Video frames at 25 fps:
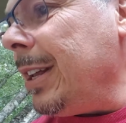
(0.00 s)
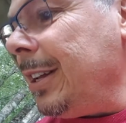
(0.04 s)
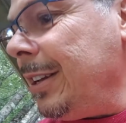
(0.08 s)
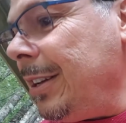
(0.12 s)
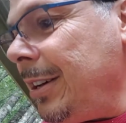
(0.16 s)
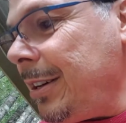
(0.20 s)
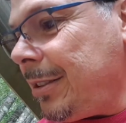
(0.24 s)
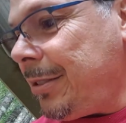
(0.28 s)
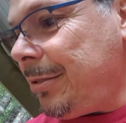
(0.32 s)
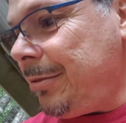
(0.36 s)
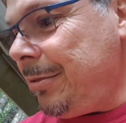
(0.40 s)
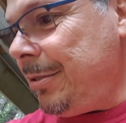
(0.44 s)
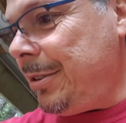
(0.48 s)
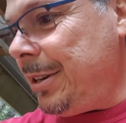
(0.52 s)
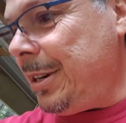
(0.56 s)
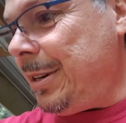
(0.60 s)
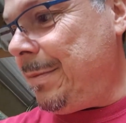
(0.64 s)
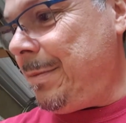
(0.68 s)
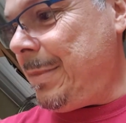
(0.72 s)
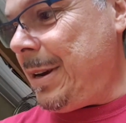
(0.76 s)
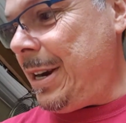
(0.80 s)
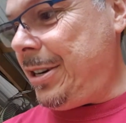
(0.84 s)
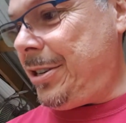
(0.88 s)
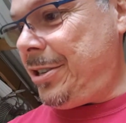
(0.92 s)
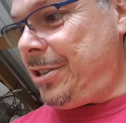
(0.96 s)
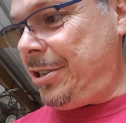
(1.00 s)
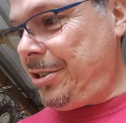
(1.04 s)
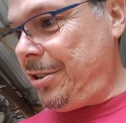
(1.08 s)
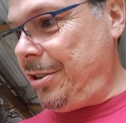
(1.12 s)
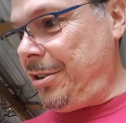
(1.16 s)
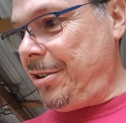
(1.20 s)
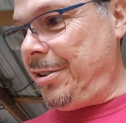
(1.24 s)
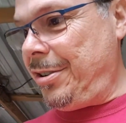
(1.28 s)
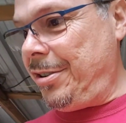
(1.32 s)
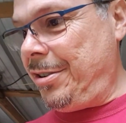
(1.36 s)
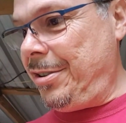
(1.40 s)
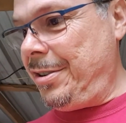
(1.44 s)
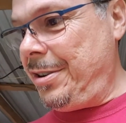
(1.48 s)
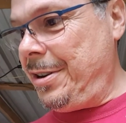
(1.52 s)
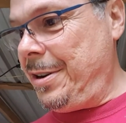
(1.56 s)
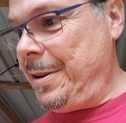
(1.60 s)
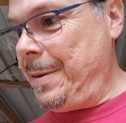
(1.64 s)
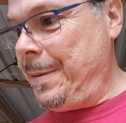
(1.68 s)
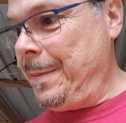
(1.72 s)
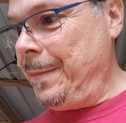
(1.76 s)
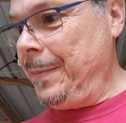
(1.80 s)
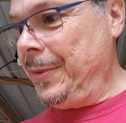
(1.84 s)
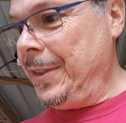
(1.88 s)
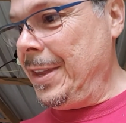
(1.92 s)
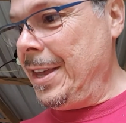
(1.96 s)
look through it and make sure
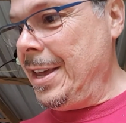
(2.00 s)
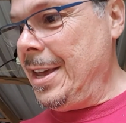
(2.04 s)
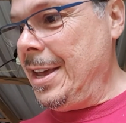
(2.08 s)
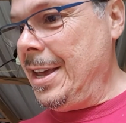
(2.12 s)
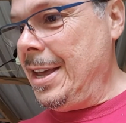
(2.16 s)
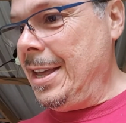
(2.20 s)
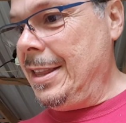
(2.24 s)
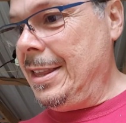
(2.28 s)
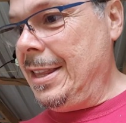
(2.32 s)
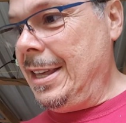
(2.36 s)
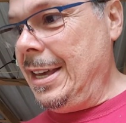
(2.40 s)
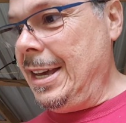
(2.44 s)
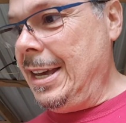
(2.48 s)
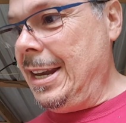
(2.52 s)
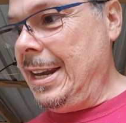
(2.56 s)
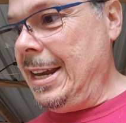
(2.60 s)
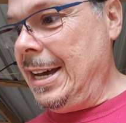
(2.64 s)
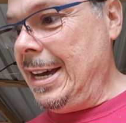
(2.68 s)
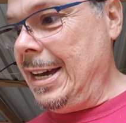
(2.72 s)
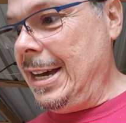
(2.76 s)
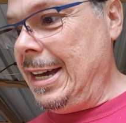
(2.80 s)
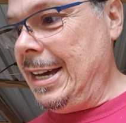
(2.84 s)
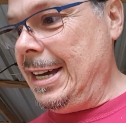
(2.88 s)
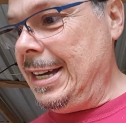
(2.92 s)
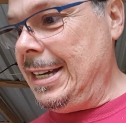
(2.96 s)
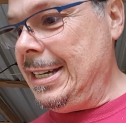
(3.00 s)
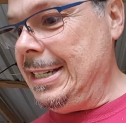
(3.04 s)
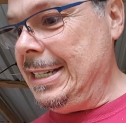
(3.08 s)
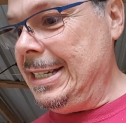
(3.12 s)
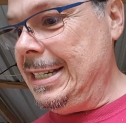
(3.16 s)
that